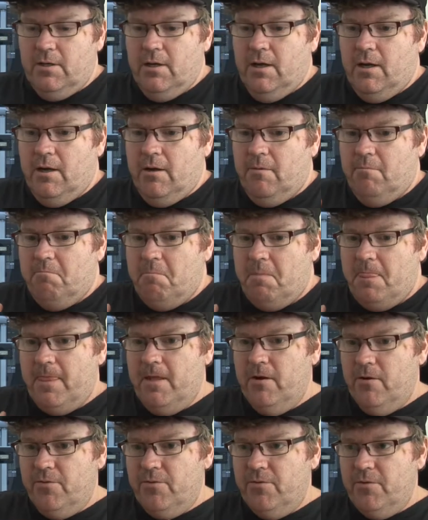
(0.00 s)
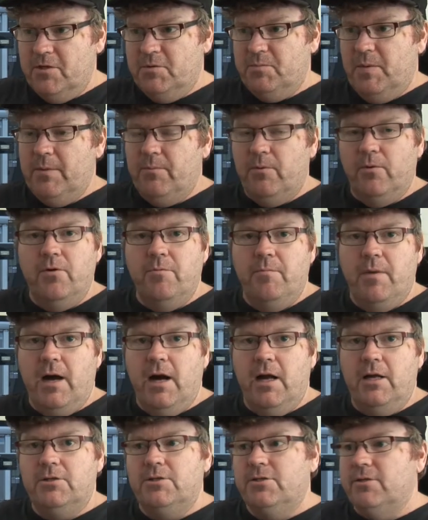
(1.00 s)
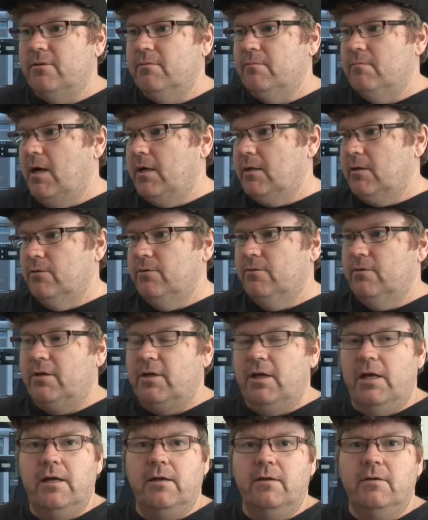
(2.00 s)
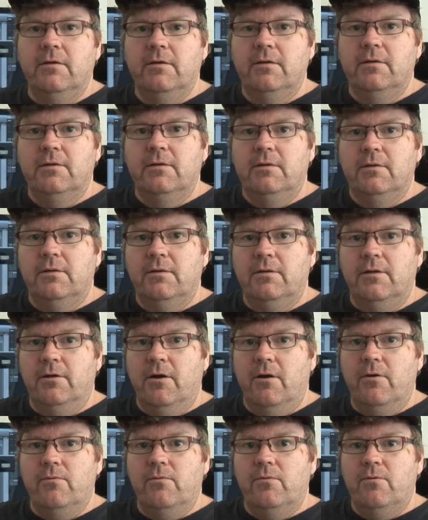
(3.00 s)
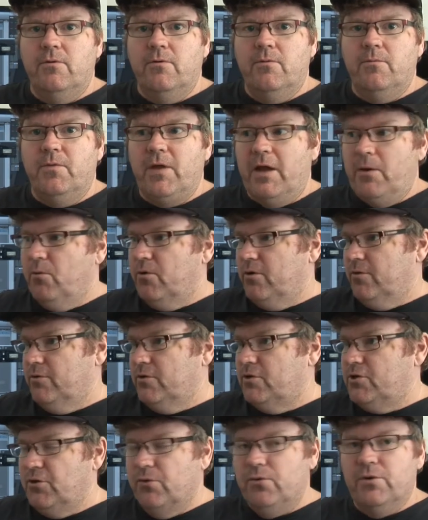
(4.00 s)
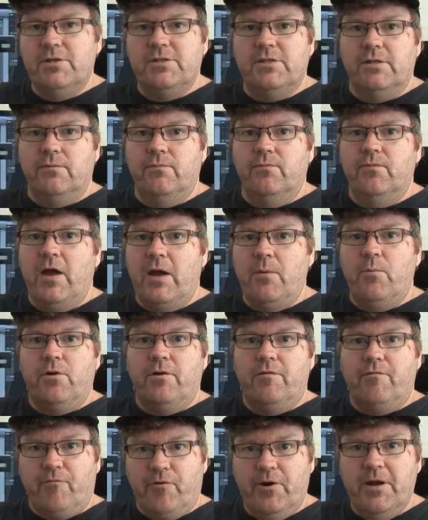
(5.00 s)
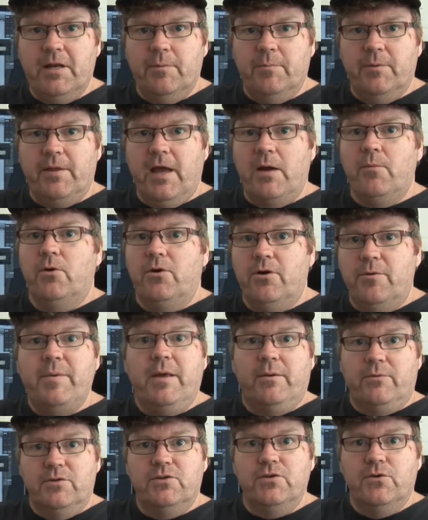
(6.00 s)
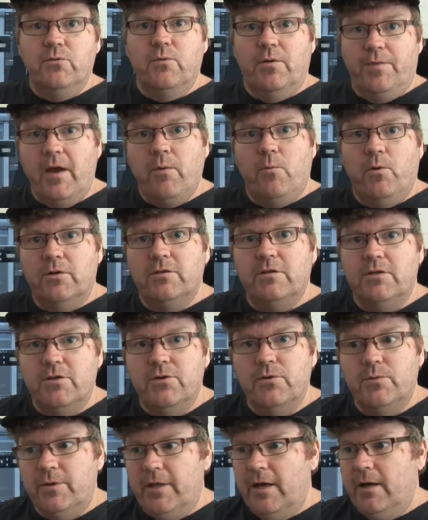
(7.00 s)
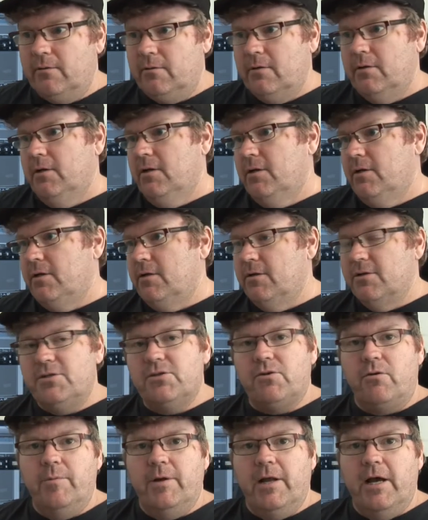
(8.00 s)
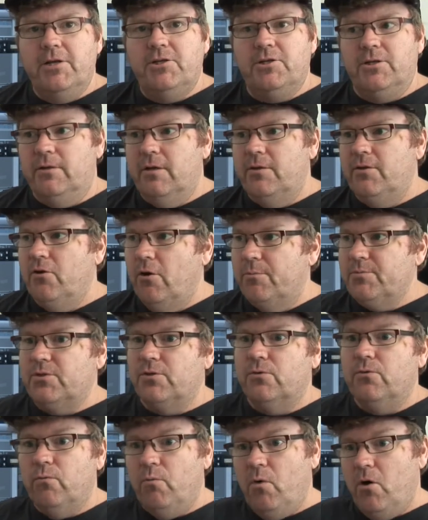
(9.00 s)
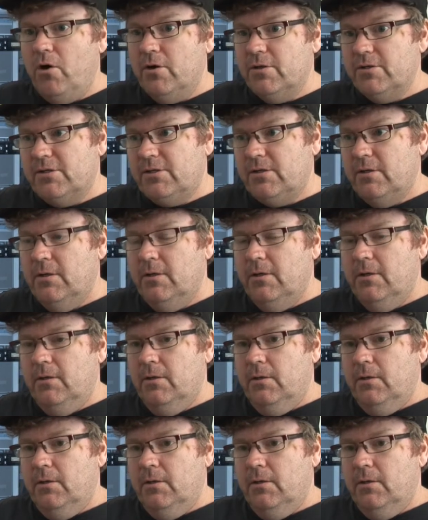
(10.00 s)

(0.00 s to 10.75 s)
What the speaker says: these people who marched, and Martin Luther King, they wanted the choice, and they wanted freedom, and they wanted to be able to do what they wanted to do without, discrimination. And the obstacle was